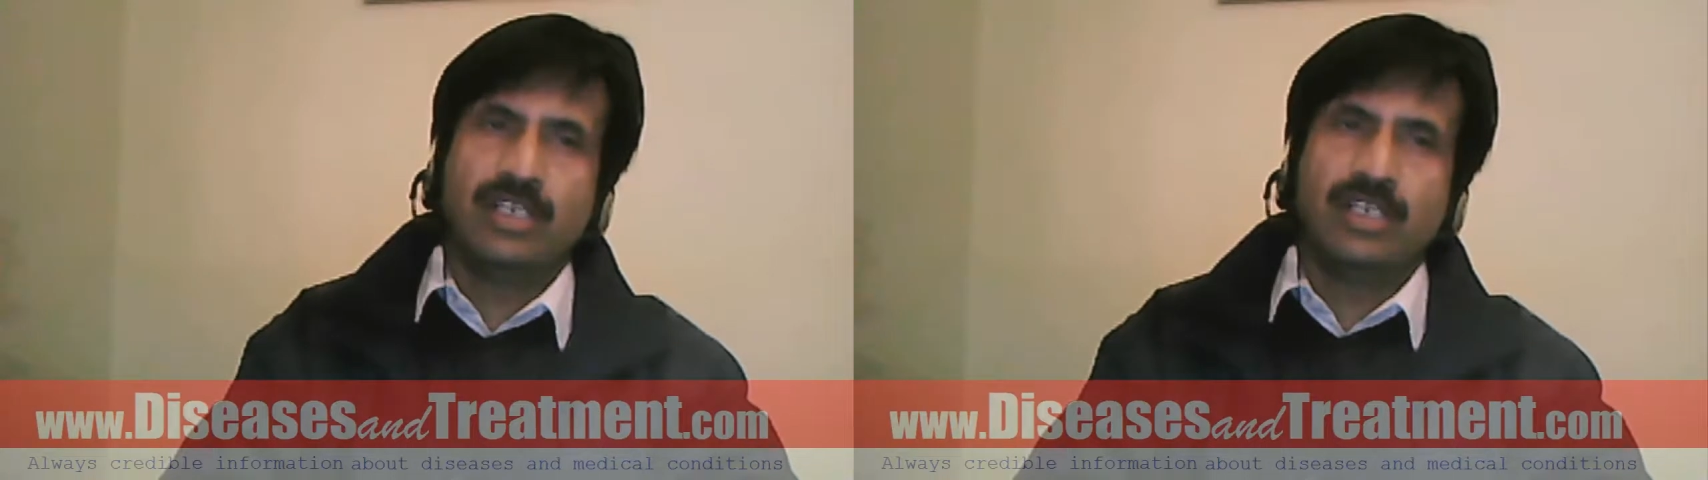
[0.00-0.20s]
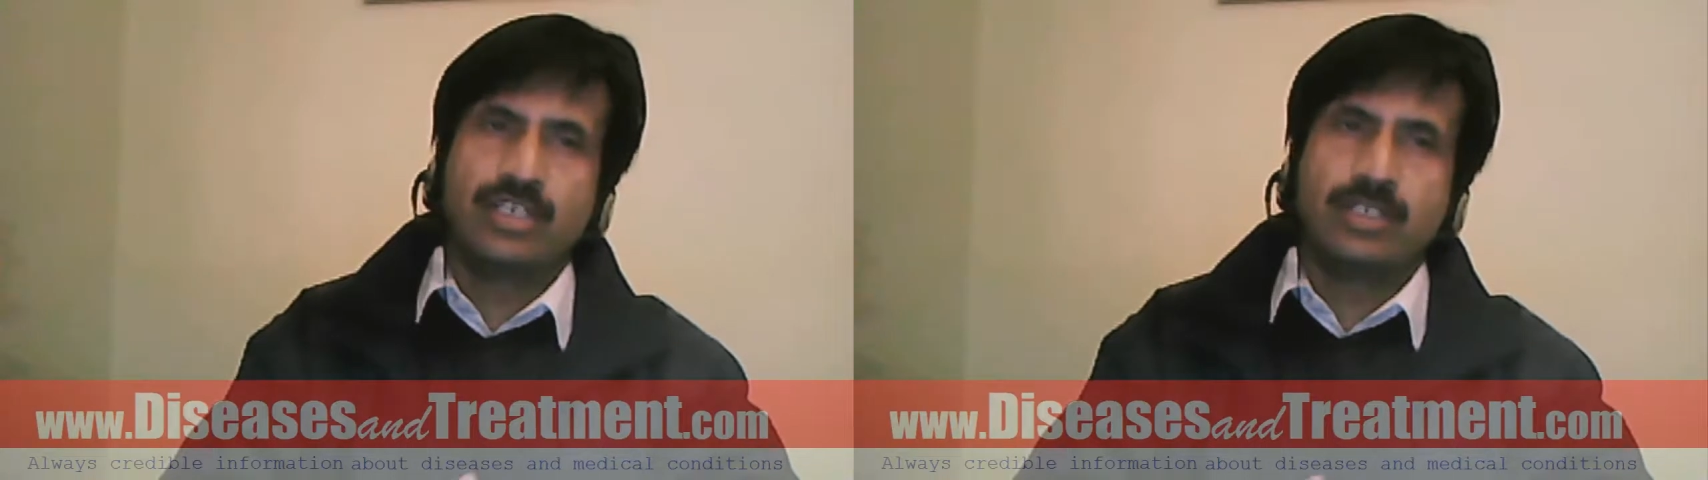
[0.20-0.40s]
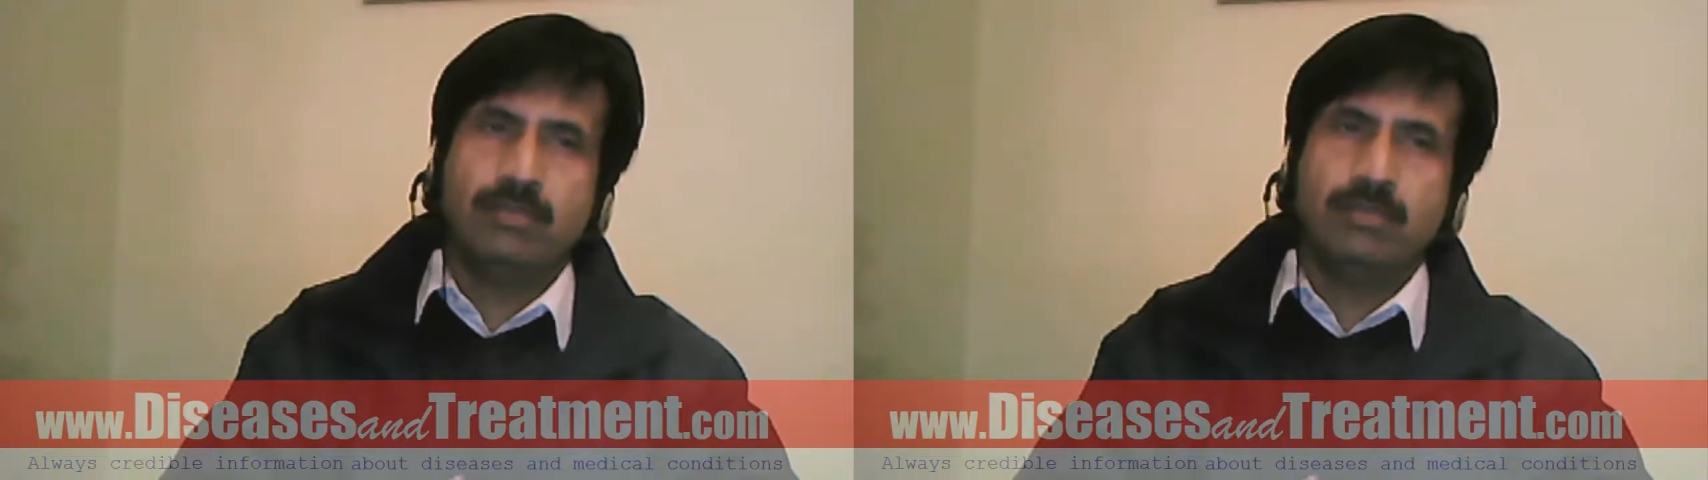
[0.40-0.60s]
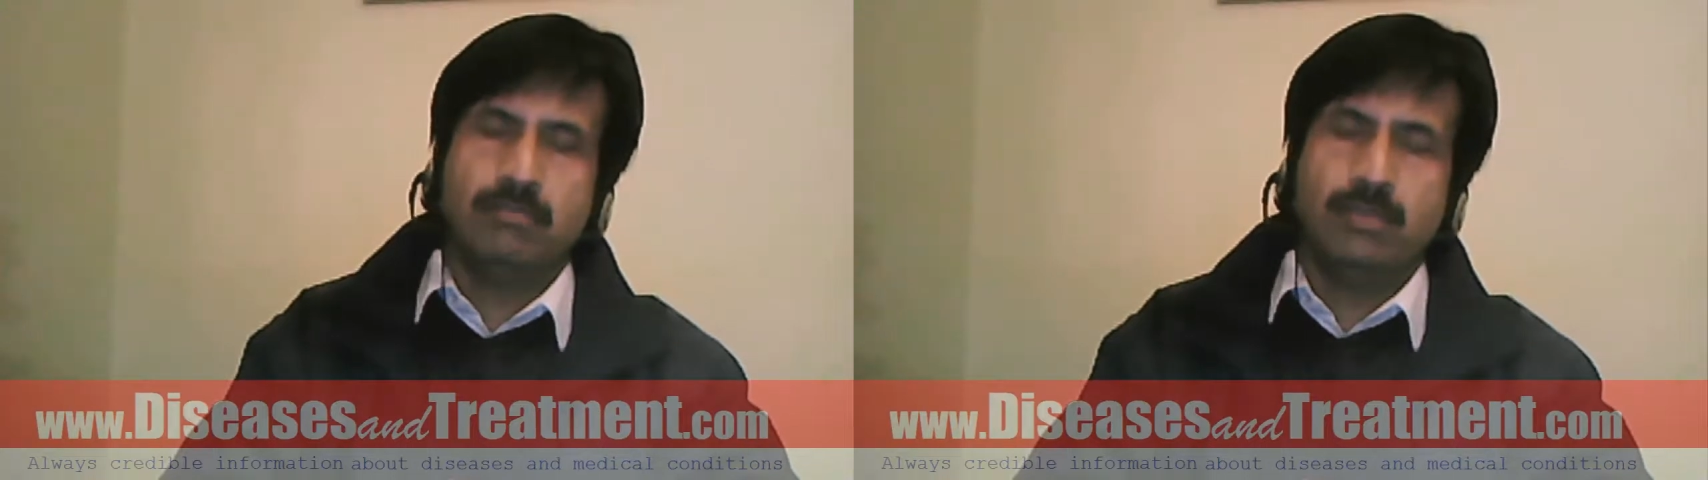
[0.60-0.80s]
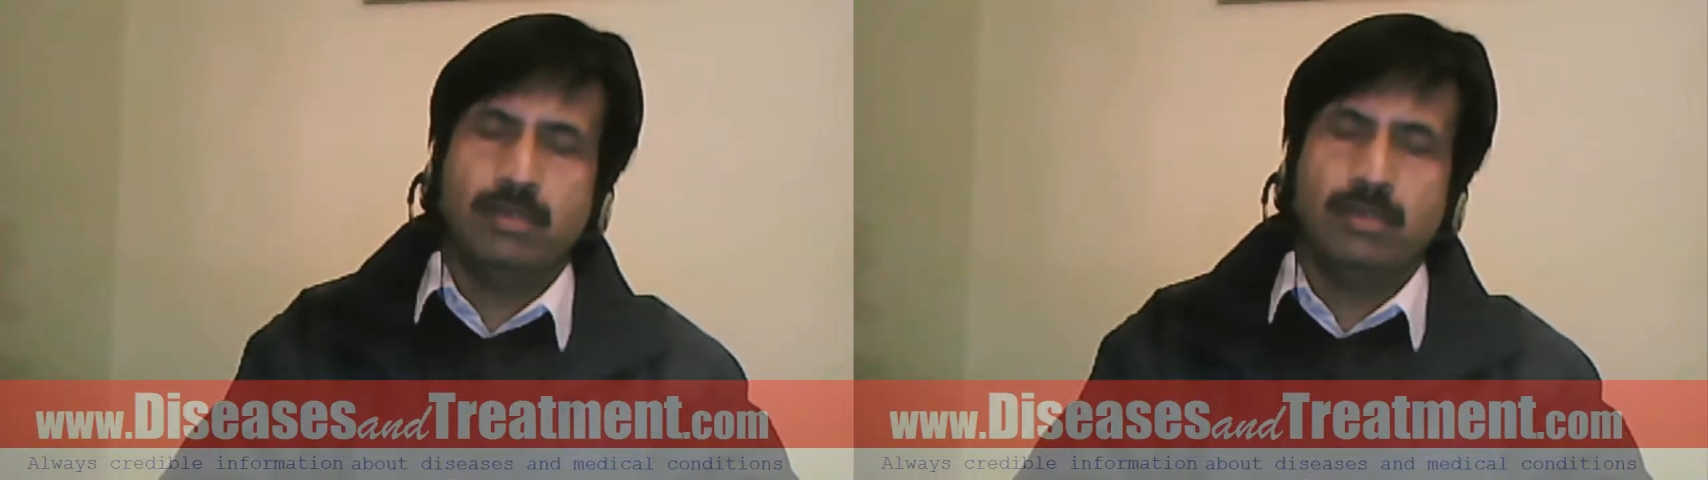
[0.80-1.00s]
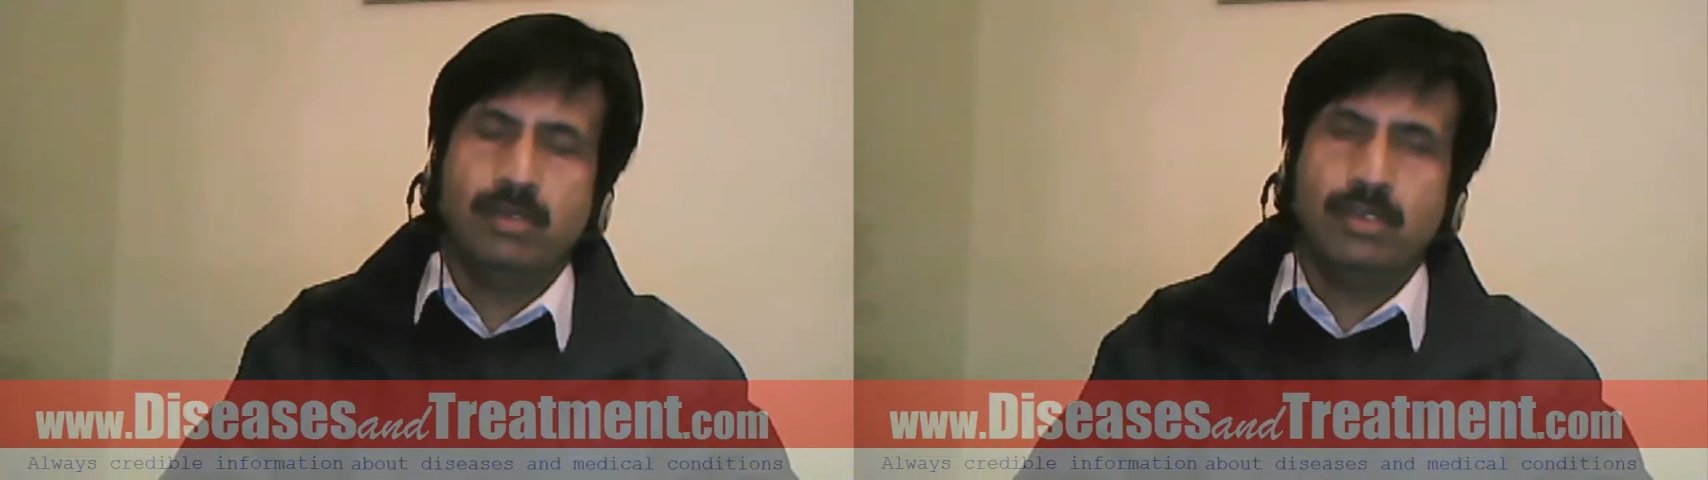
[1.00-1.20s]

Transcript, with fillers: energy uh,